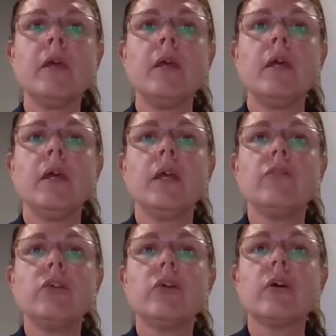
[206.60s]
If your
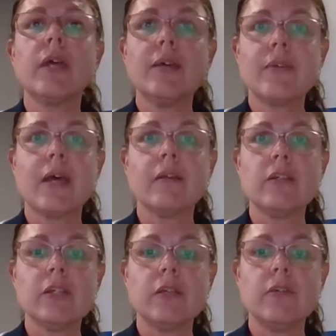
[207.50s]
dog has
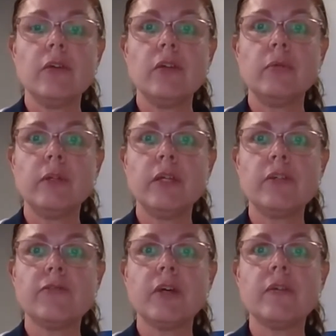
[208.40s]
allergies, you will need to
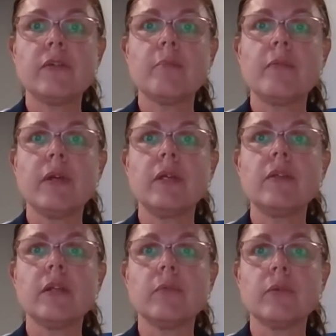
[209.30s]
find something
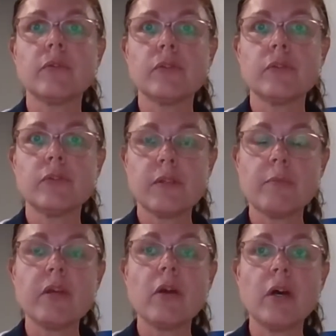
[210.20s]
that will,
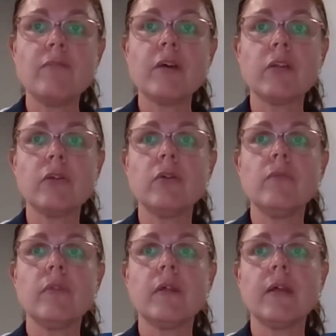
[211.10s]
something high value
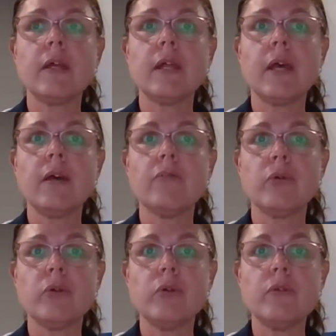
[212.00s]
that they can have or
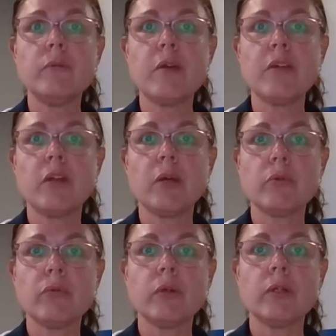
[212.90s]
use the method I will
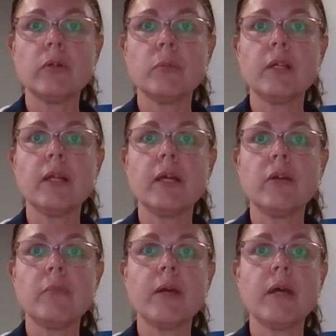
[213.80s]
talk a little bit later
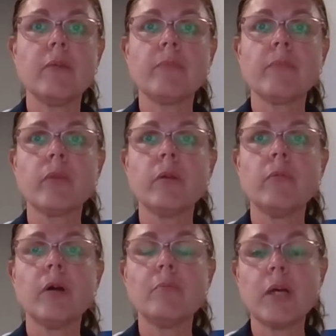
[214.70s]
about.
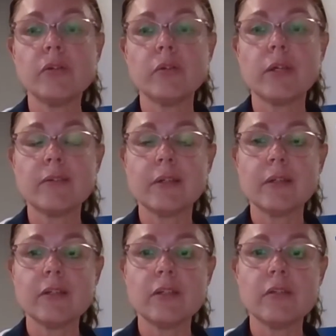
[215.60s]
My dog has
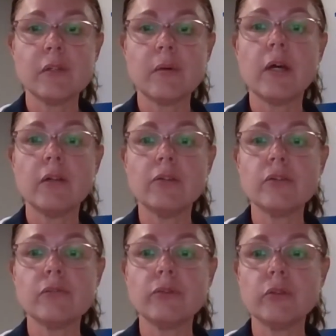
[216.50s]
allergies, so I don't use
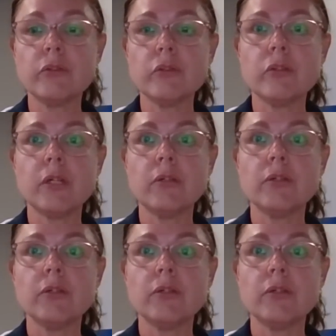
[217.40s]
food to train her.